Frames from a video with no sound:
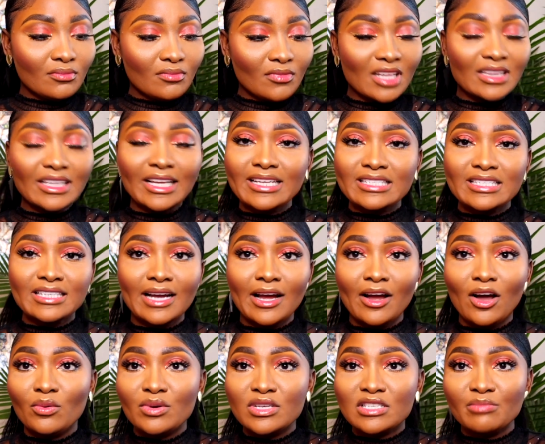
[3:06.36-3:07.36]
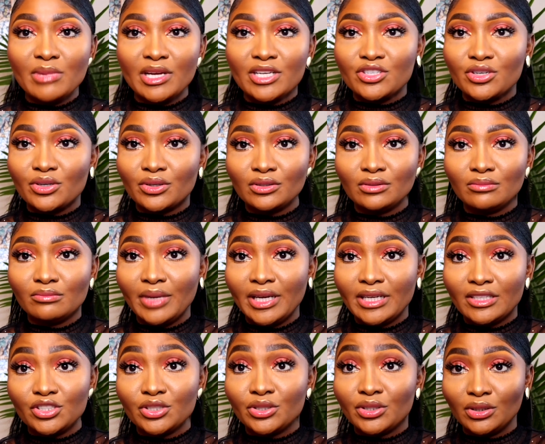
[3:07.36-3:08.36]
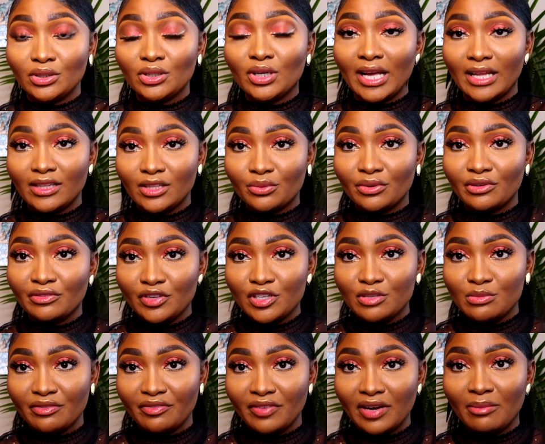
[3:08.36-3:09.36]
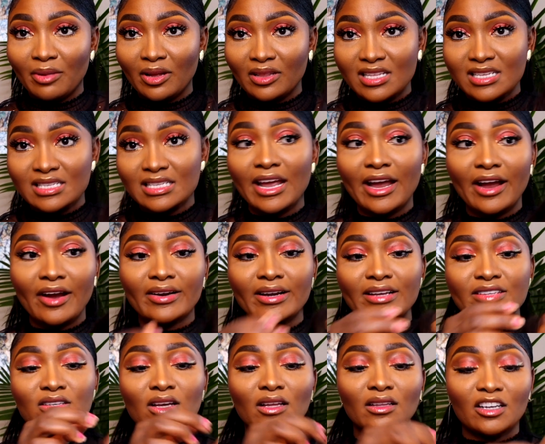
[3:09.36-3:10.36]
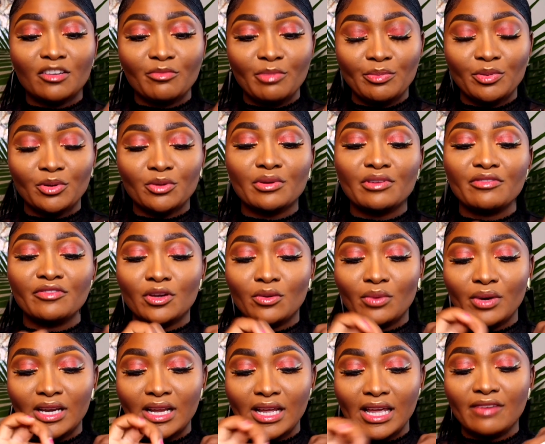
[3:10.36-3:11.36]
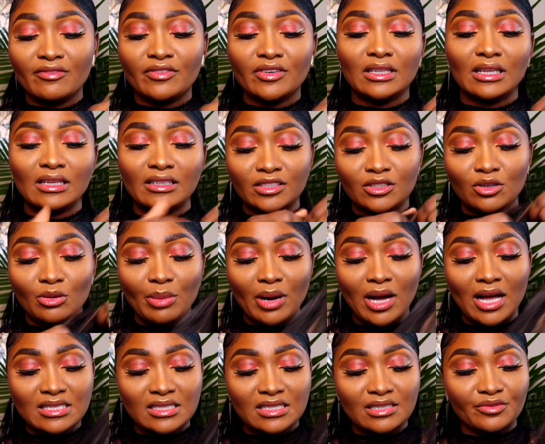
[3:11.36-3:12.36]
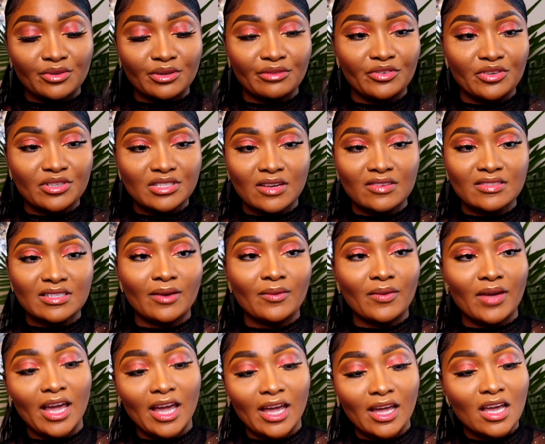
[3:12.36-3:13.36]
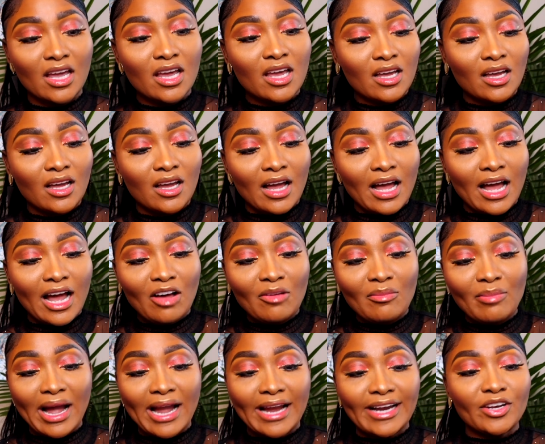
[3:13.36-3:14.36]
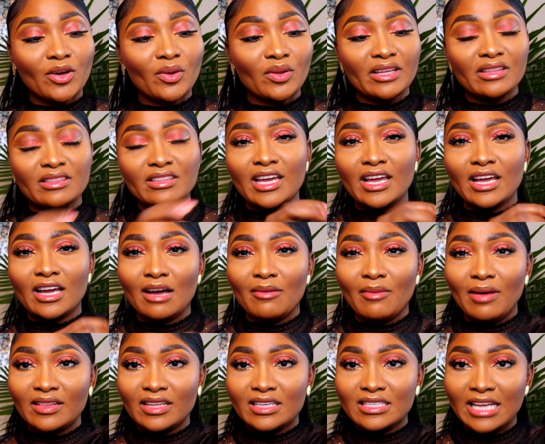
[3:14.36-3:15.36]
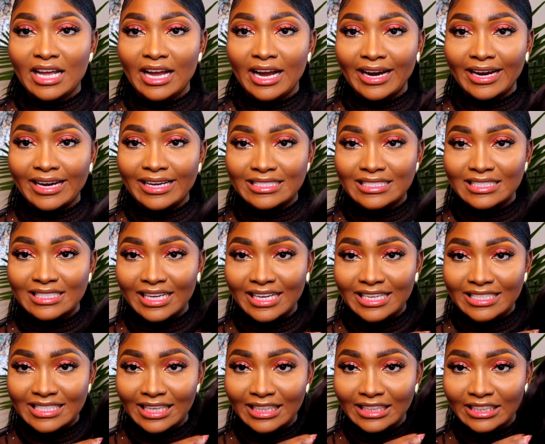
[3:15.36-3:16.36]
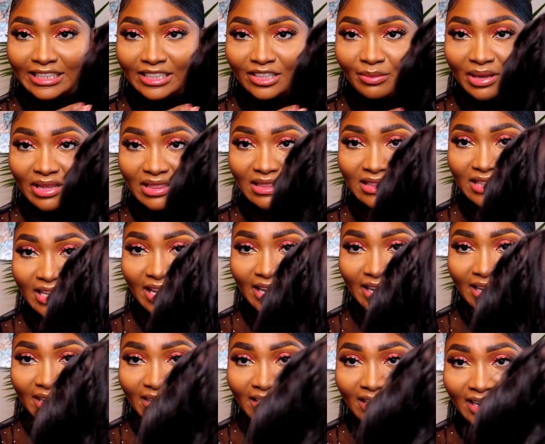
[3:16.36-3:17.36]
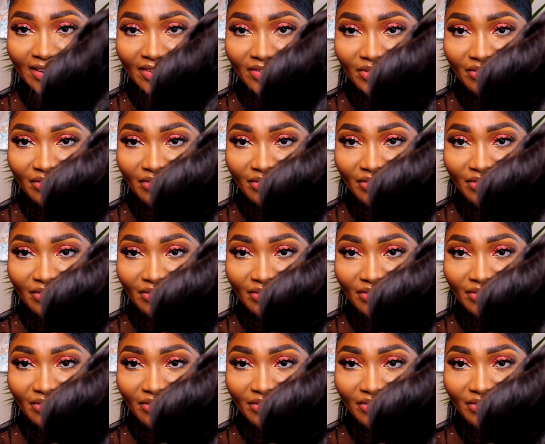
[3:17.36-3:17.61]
like I said, I always make sure to look at the reviews before I bought this hair, and I saw a lot of people reviewing. They gave me positive reviews. I was like, okay, I'll buy it. The only thing about this hair is it's a little bit thin. I don't know